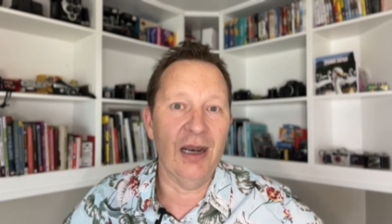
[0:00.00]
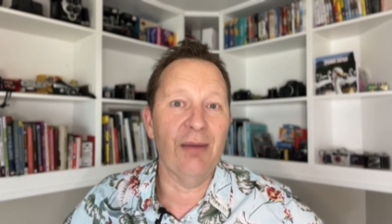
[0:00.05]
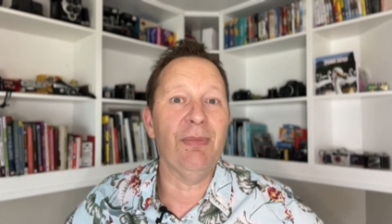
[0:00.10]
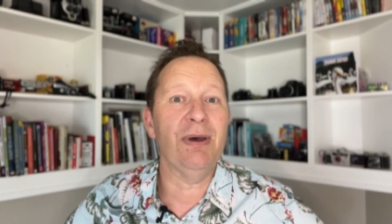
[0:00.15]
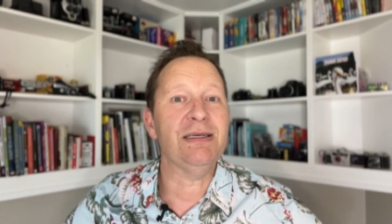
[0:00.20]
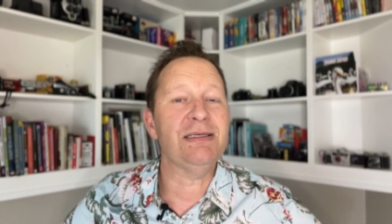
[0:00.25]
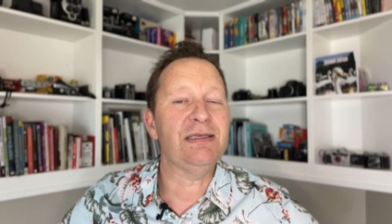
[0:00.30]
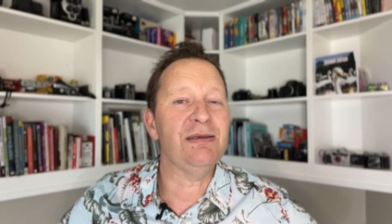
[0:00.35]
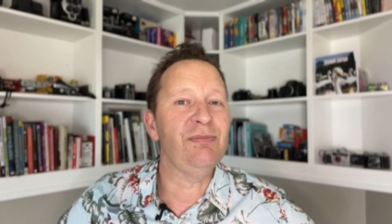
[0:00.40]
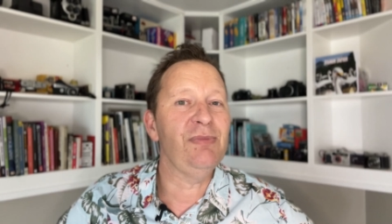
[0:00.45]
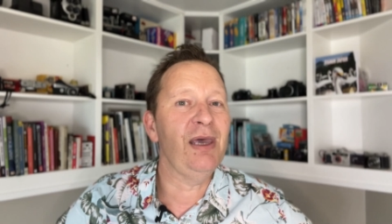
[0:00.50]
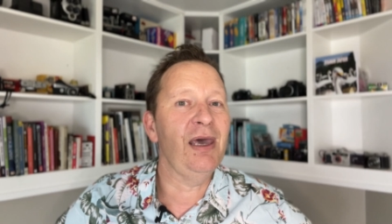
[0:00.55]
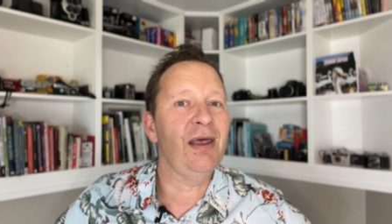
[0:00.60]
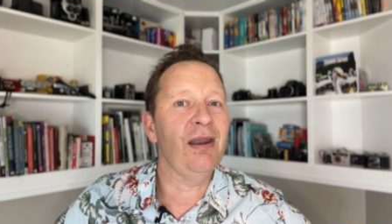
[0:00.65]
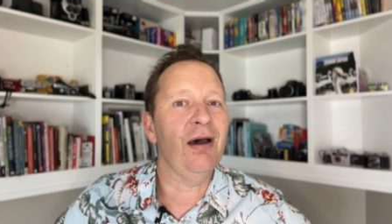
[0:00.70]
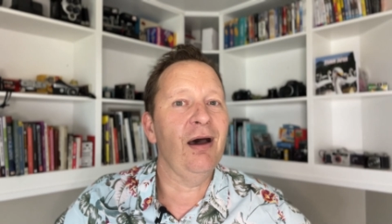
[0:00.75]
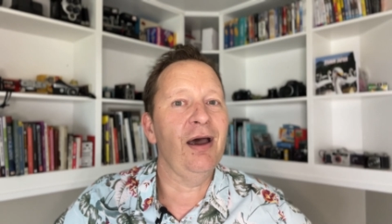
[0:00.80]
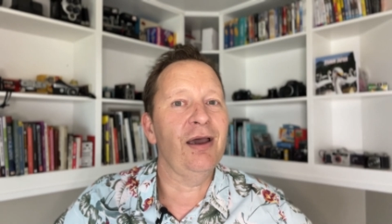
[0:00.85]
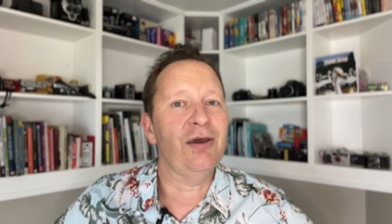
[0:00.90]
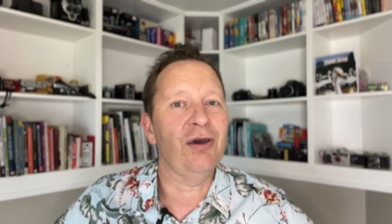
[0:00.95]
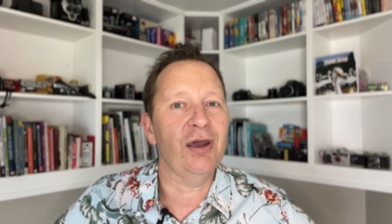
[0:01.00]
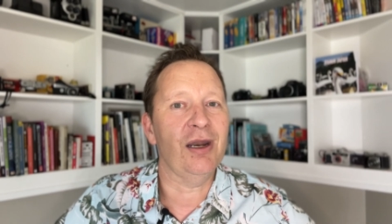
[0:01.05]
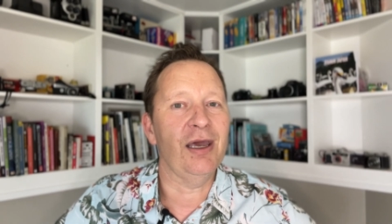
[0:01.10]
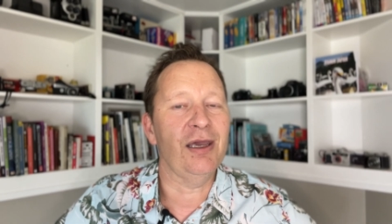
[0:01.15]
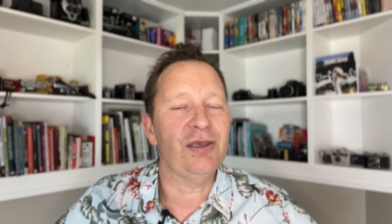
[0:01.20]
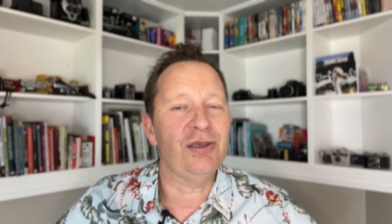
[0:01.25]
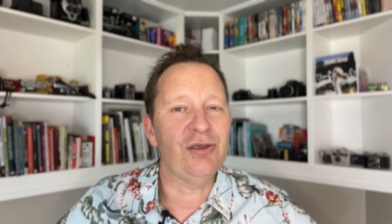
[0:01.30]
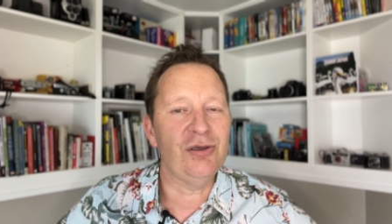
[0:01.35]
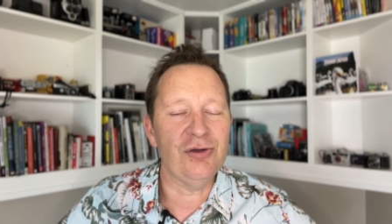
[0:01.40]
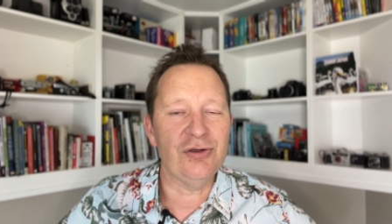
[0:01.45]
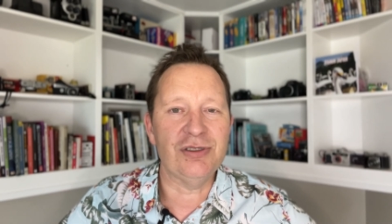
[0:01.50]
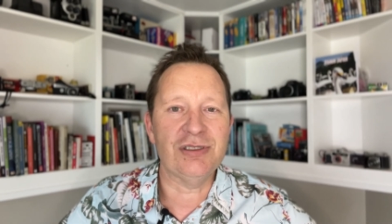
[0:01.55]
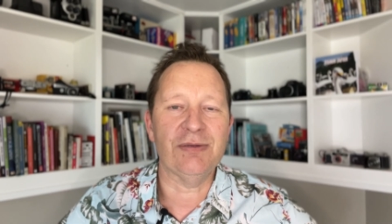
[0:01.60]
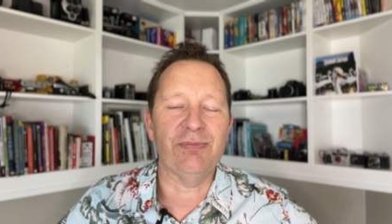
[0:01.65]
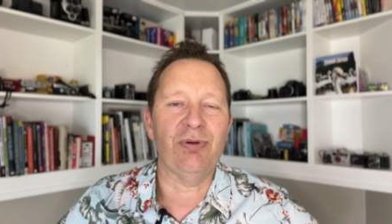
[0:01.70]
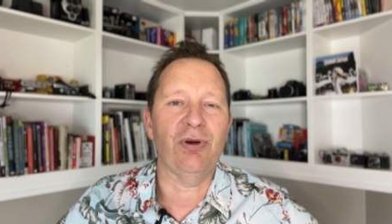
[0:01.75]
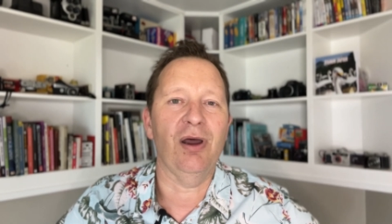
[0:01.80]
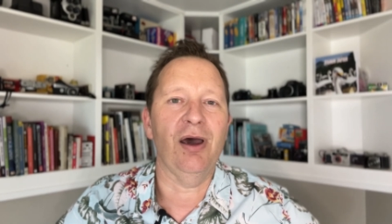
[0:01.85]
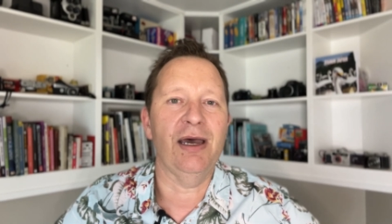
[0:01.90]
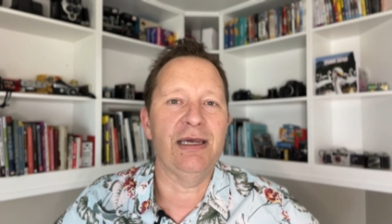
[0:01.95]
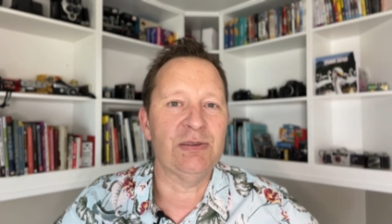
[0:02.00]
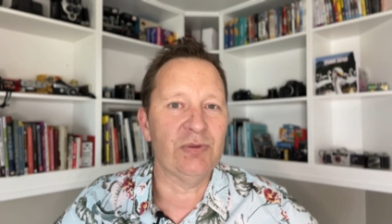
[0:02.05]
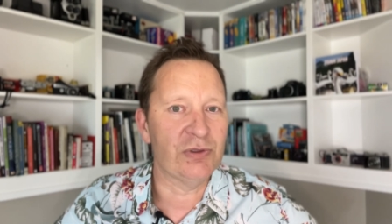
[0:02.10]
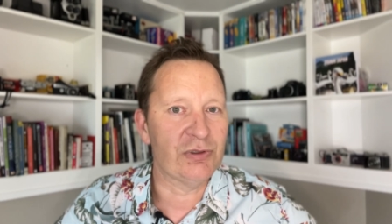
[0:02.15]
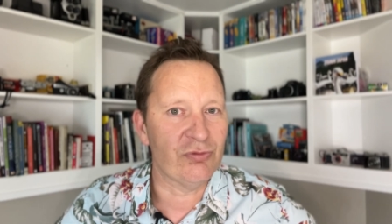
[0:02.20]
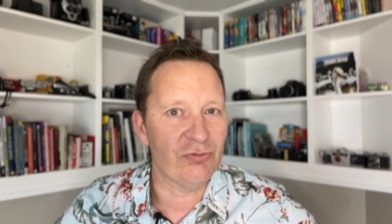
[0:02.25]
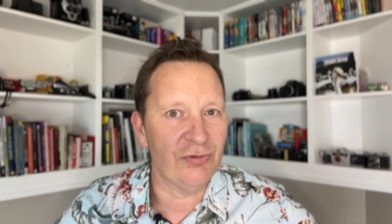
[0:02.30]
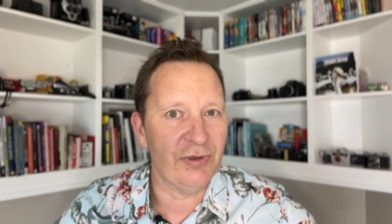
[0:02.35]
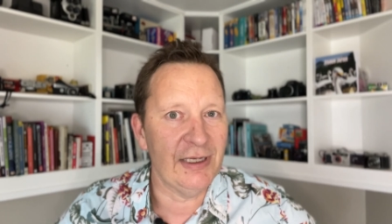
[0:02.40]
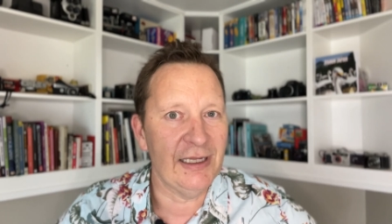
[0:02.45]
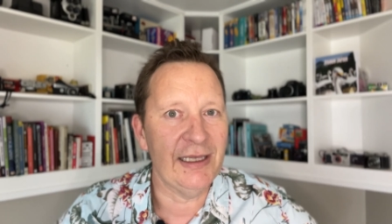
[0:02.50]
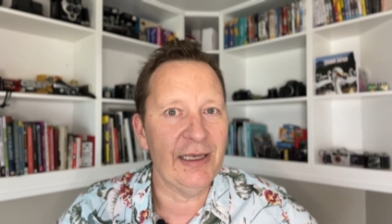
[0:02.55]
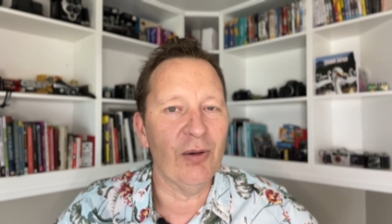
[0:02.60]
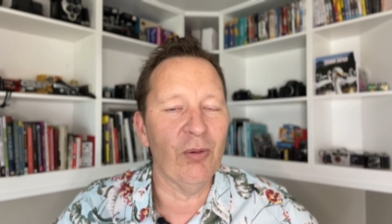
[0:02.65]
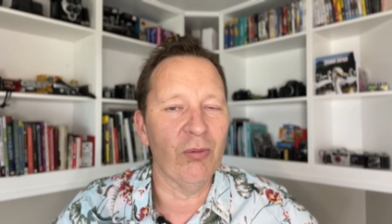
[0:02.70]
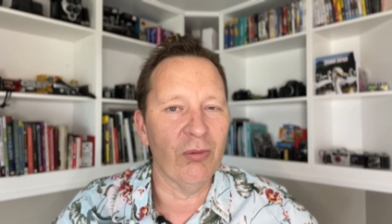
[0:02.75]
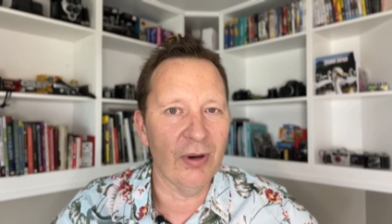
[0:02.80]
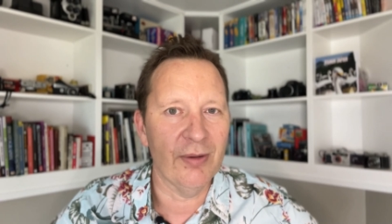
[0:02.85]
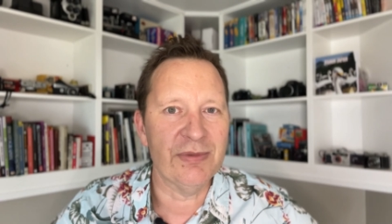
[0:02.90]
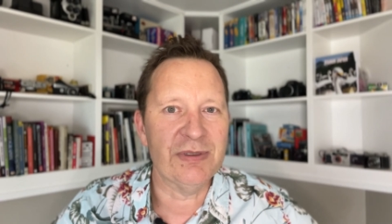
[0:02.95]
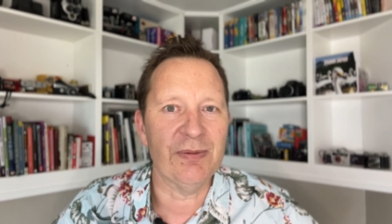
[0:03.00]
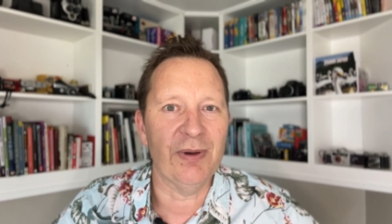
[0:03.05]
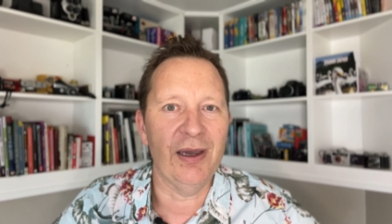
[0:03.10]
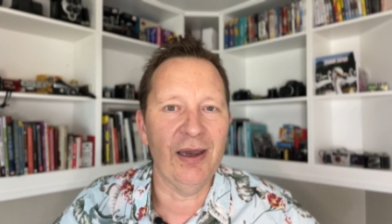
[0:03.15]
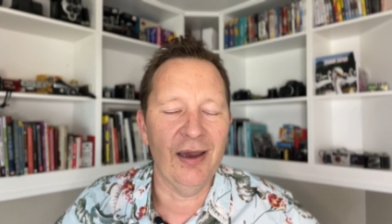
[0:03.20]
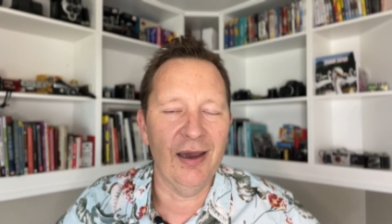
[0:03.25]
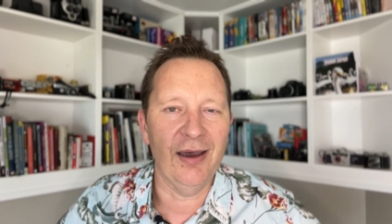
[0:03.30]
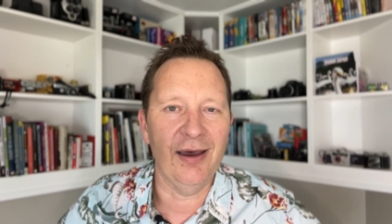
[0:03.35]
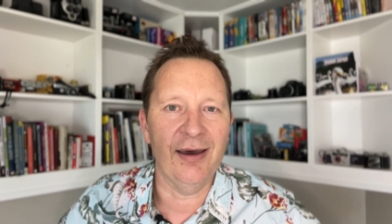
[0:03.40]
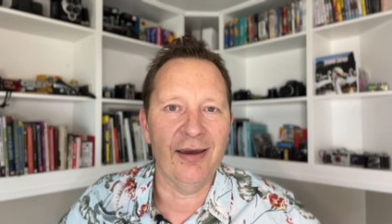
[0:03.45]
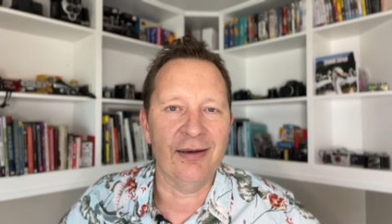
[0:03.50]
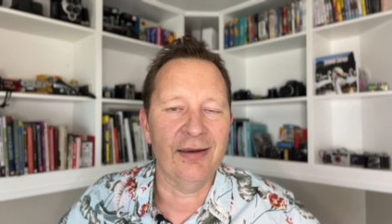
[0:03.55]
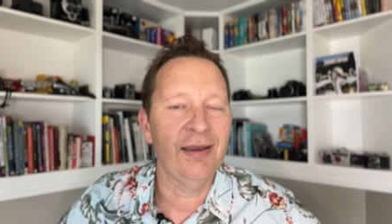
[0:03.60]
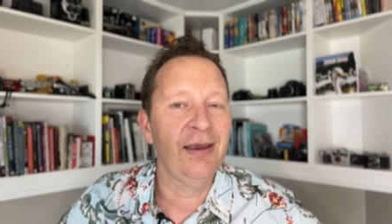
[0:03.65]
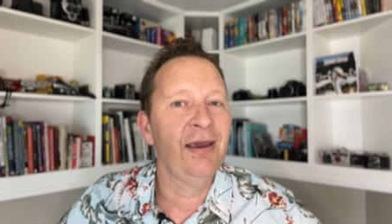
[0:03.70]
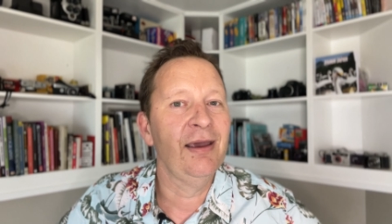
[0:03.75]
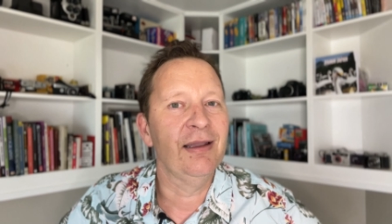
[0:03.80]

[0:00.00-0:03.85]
I must admit, I got a huge surprise which really warmed my heart.